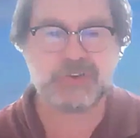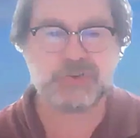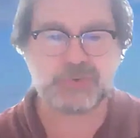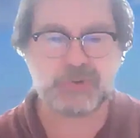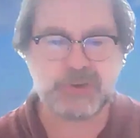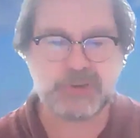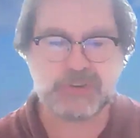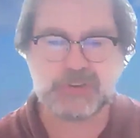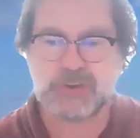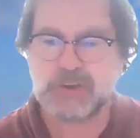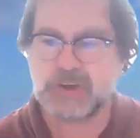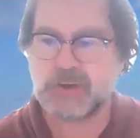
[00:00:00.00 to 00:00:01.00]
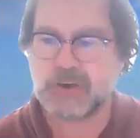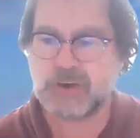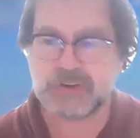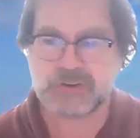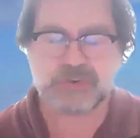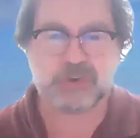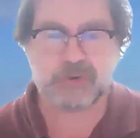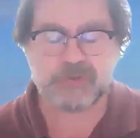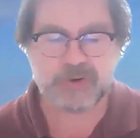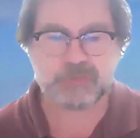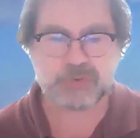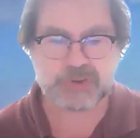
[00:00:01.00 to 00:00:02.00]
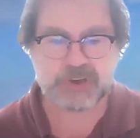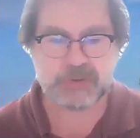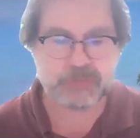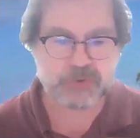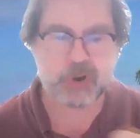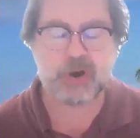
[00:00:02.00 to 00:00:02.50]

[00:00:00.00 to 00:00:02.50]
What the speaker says: centuries, conservative regimes